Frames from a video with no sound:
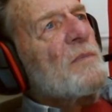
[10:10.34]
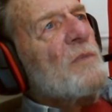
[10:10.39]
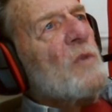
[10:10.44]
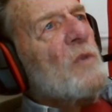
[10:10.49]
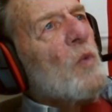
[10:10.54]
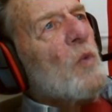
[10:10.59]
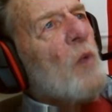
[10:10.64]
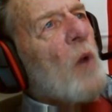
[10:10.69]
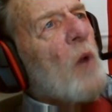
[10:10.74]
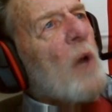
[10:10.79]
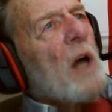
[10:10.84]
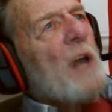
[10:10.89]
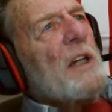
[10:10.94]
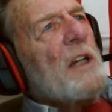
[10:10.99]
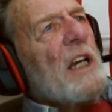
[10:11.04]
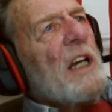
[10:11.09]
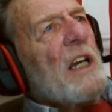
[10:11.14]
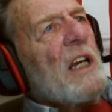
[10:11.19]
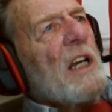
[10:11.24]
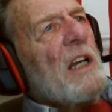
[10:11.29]

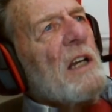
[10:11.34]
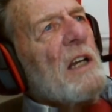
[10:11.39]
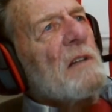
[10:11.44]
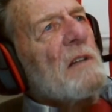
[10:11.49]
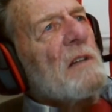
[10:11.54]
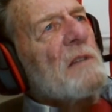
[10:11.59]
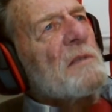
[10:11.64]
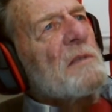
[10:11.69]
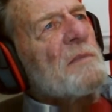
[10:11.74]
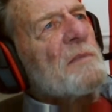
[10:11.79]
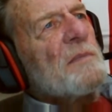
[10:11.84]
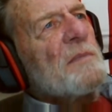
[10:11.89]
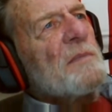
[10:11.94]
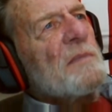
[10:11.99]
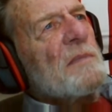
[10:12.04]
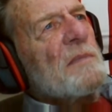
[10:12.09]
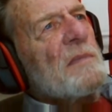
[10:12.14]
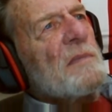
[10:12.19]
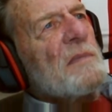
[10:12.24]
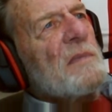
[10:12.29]
Joaquin
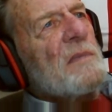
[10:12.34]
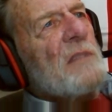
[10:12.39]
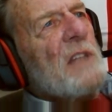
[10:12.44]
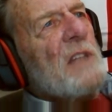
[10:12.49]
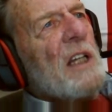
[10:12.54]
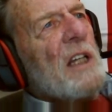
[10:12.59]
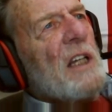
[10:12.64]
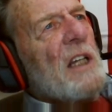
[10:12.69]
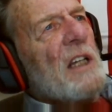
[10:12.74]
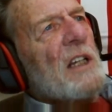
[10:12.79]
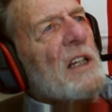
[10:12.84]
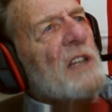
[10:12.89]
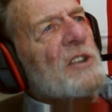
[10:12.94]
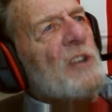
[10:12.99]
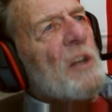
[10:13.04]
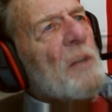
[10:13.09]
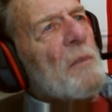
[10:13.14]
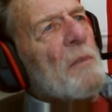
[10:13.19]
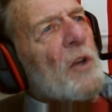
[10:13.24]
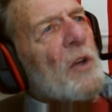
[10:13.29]
Dila
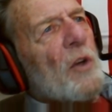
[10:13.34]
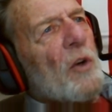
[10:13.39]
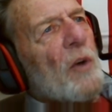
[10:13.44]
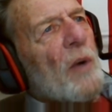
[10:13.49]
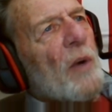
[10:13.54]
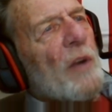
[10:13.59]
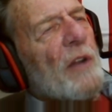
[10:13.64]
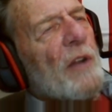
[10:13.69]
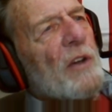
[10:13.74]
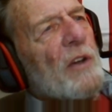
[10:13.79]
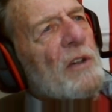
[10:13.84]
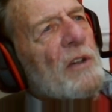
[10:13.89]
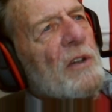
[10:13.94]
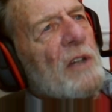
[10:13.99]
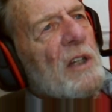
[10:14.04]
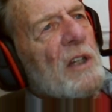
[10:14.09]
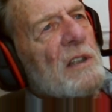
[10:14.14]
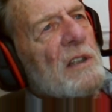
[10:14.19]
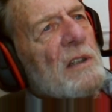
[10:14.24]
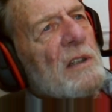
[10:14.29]
something or other,
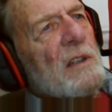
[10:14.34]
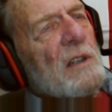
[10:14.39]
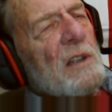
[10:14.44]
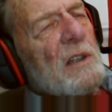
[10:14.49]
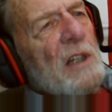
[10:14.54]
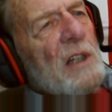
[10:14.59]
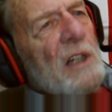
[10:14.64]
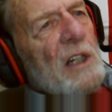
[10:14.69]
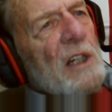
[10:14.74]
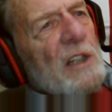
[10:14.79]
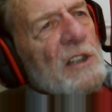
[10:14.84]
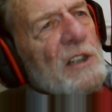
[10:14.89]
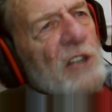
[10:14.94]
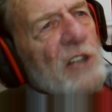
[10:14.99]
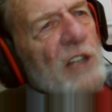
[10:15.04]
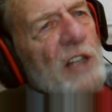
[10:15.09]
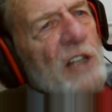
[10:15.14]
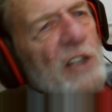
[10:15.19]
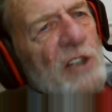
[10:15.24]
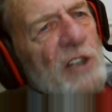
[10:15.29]
that
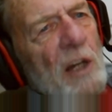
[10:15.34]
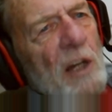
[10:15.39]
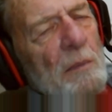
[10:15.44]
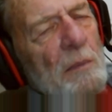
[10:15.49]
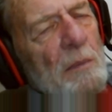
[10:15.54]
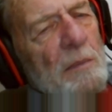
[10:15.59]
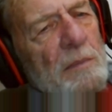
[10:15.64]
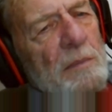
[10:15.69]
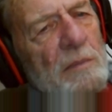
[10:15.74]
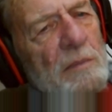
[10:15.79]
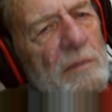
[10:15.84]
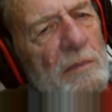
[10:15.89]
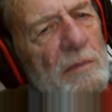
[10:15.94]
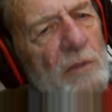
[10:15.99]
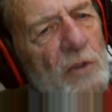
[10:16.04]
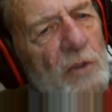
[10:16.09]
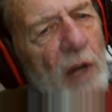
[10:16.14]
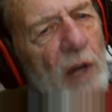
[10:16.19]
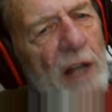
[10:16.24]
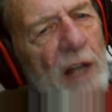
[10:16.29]
sets up
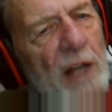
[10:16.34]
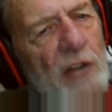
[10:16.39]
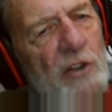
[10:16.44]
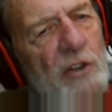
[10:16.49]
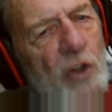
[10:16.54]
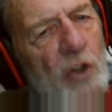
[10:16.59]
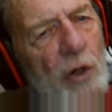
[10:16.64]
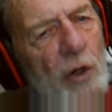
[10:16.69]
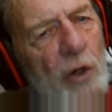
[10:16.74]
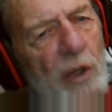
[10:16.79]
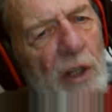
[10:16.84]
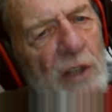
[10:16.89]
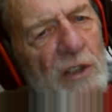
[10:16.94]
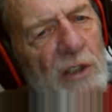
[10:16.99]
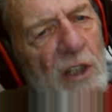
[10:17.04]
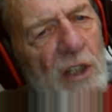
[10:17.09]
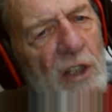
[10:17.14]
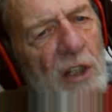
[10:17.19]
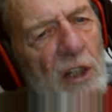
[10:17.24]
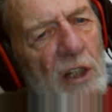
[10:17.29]
grand juries
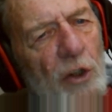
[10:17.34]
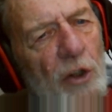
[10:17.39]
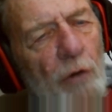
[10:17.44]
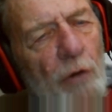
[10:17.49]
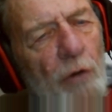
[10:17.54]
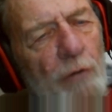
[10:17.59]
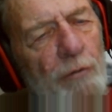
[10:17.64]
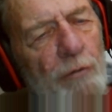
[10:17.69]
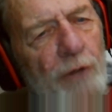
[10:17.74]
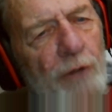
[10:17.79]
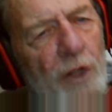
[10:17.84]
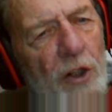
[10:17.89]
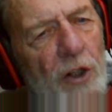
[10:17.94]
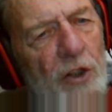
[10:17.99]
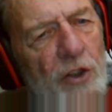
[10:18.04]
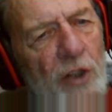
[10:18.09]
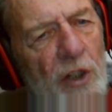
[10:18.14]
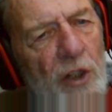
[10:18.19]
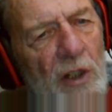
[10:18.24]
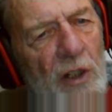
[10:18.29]
that don't
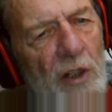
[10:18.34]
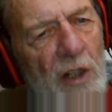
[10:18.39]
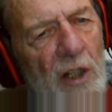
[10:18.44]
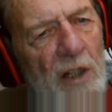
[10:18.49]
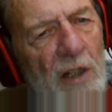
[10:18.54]
function